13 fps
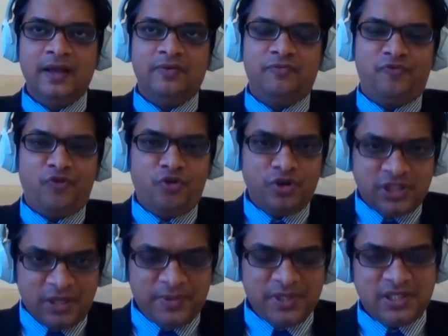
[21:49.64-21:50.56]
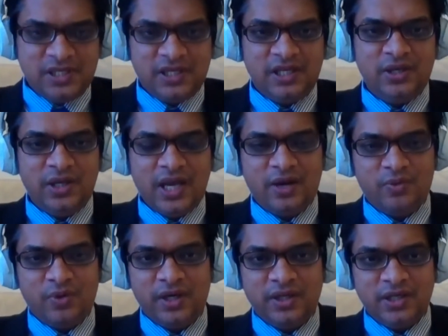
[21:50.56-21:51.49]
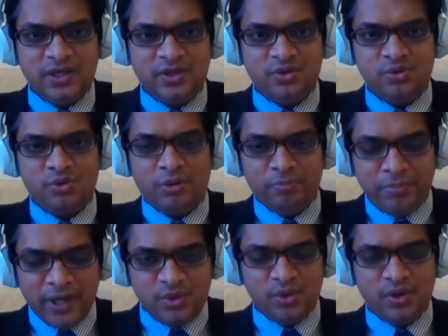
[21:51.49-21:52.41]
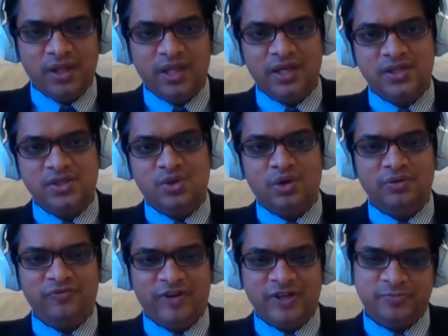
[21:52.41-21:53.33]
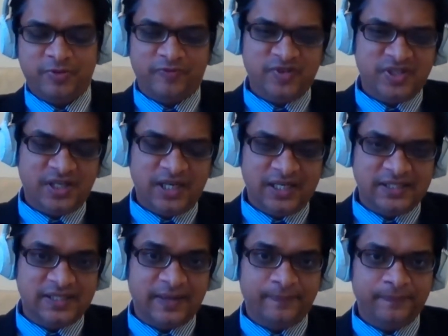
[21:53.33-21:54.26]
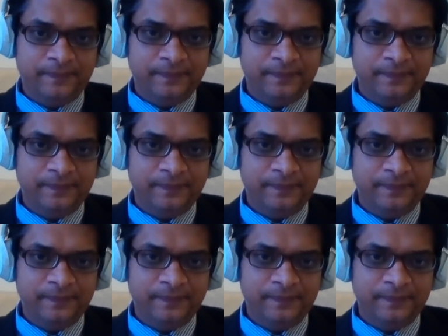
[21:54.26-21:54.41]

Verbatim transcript: four semester in year one and year two combined together is called first professional exam